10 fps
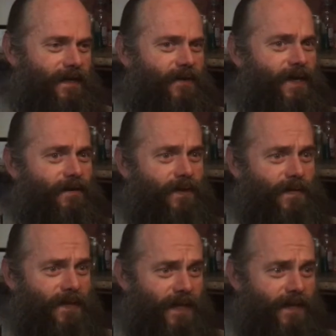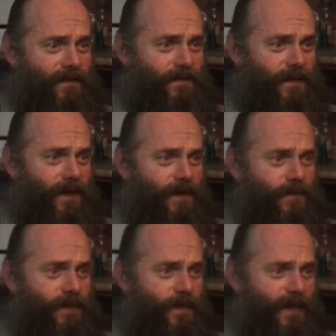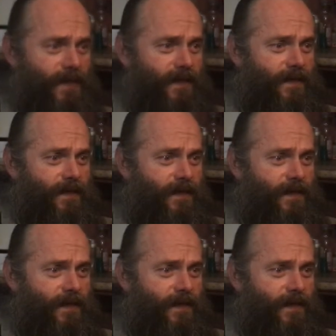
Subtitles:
and you get a reputation for not using money.